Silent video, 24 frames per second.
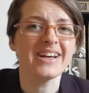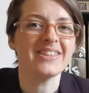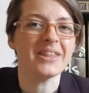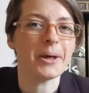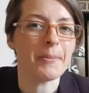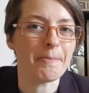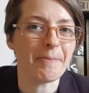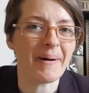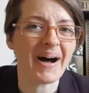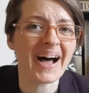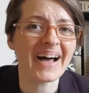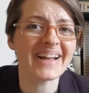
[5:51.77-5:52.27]
the
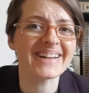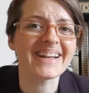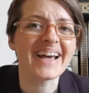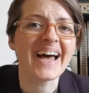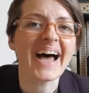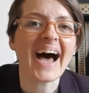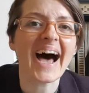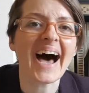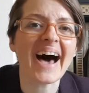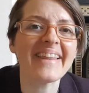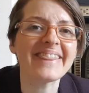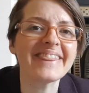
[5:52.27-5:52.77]
bad,
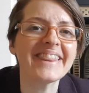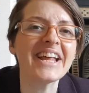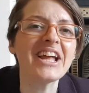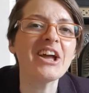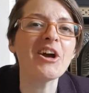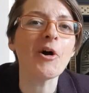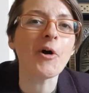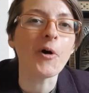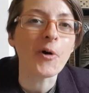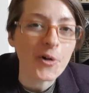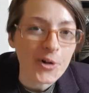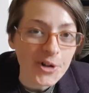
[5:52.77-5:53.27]
and
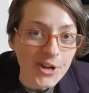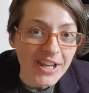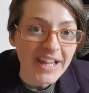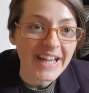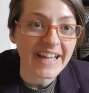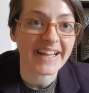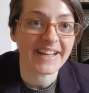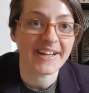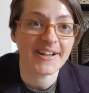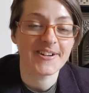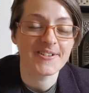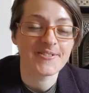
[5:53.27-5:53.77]
the
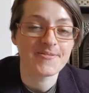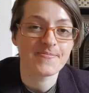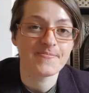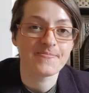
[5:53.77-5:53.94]
ugly.